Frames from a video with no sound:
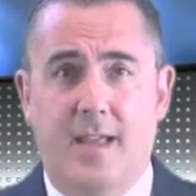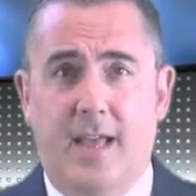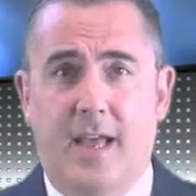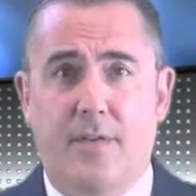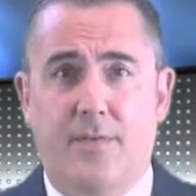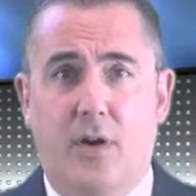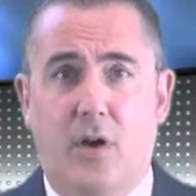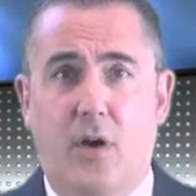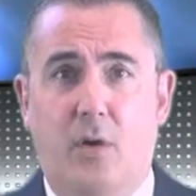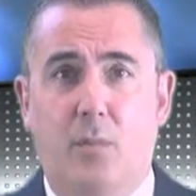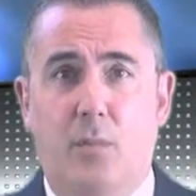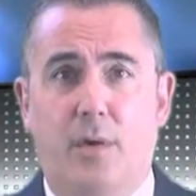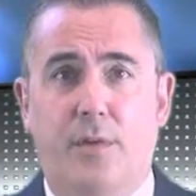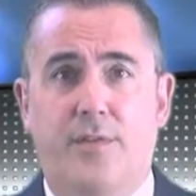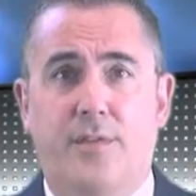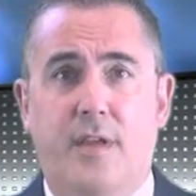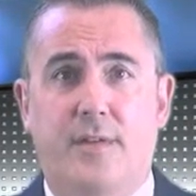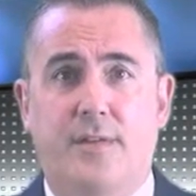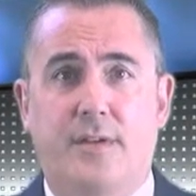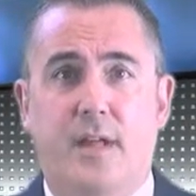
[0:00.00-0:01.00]
Have a home worth
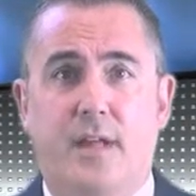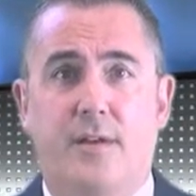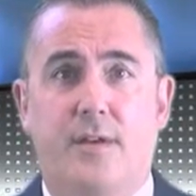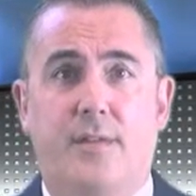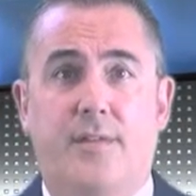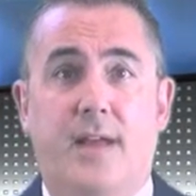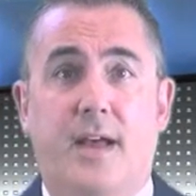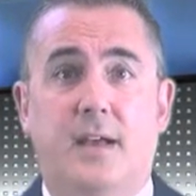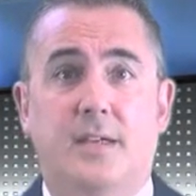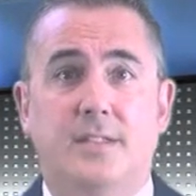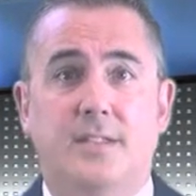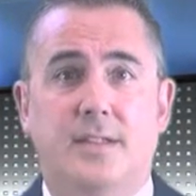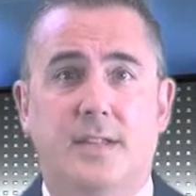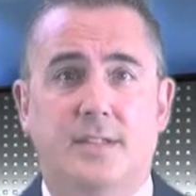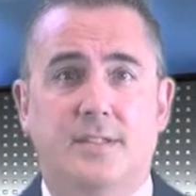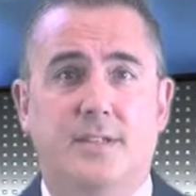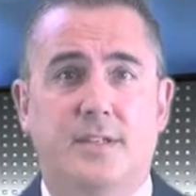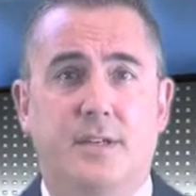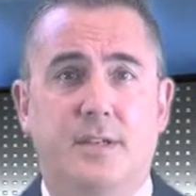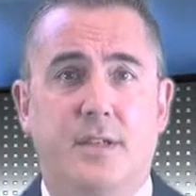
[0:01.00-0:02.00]
$700,000
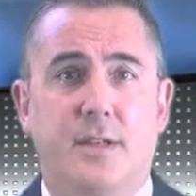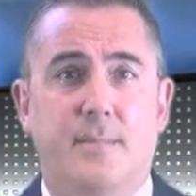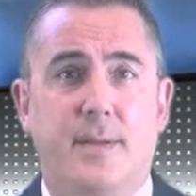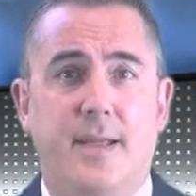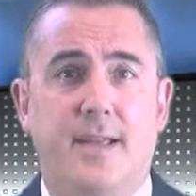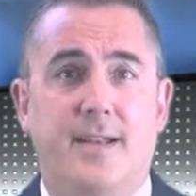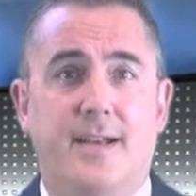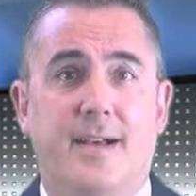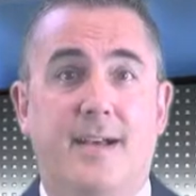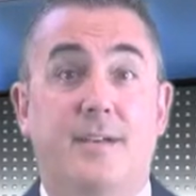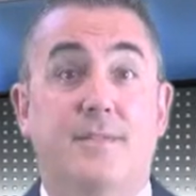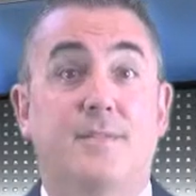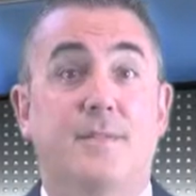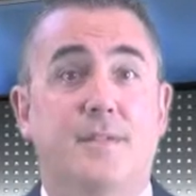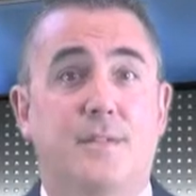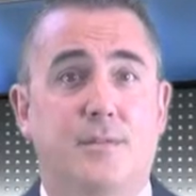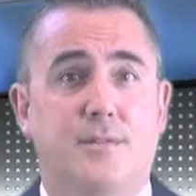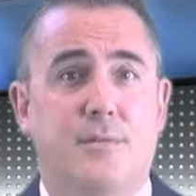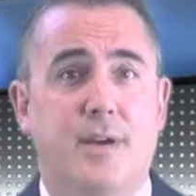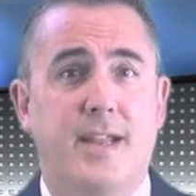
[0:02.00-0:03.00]
that's nearly paid off?
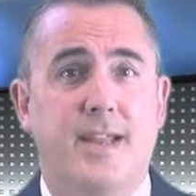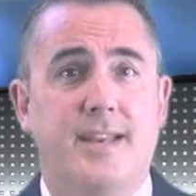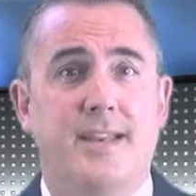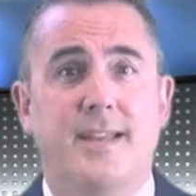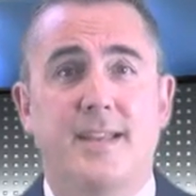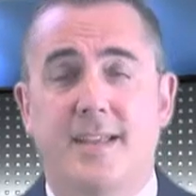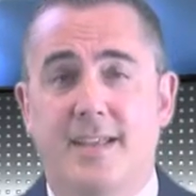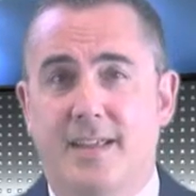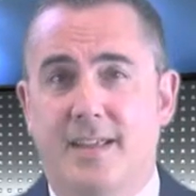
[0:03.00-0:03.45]
Great.